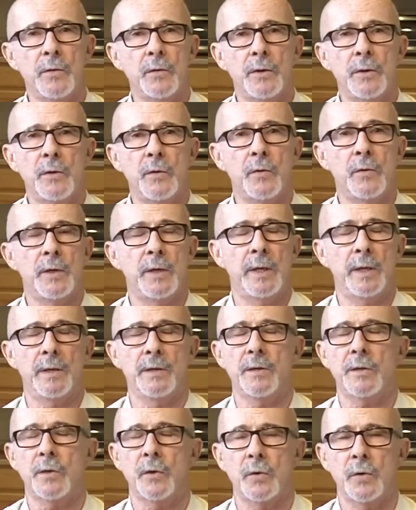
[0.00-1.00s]
you
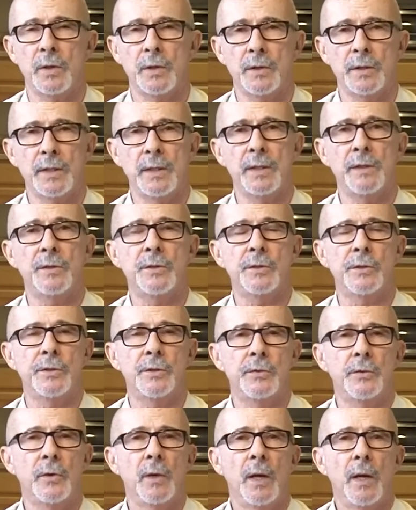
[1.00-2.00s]
kids, so you need
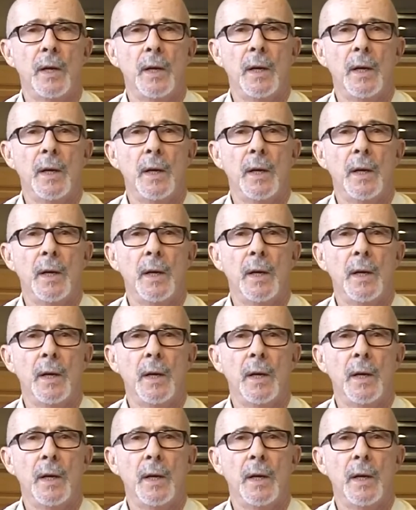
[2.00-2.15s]
to